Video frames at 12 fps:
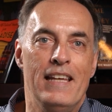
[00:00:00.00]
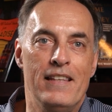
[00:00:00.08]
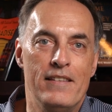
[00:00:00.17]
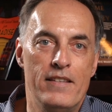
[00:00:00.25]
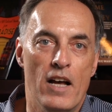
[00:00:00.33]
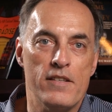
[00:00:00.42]

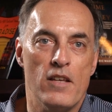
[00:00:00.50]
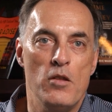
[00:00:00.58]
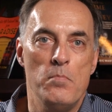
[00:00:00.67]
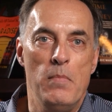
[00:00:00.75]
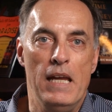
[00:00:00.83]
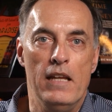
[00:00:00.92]
it
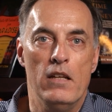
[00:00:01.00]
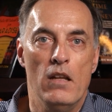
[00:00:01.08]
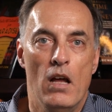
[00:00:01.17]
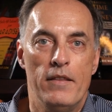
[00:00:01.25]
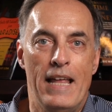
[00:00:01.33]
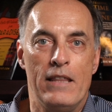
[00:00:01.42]
doesn't
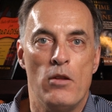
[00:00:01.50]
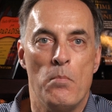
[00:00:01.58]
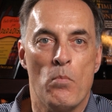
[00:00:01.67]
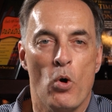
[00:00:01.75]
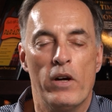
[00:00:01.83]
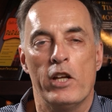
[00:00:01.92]
mean that the
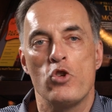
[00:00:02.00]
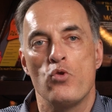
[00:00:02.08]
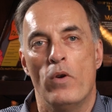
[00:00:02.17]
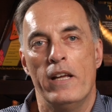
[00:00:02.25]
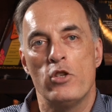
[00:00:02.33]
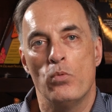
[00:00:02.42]
mortgage
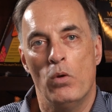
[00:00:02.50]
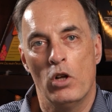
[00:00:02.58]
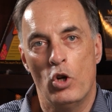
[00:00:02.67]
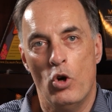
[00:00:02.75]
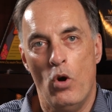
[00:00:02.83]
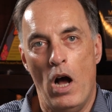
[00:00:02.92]
rates
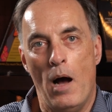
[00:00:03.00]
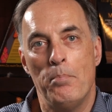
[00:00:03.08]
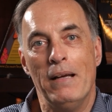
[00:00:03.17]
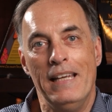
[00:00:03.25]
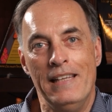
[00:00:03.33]
will go up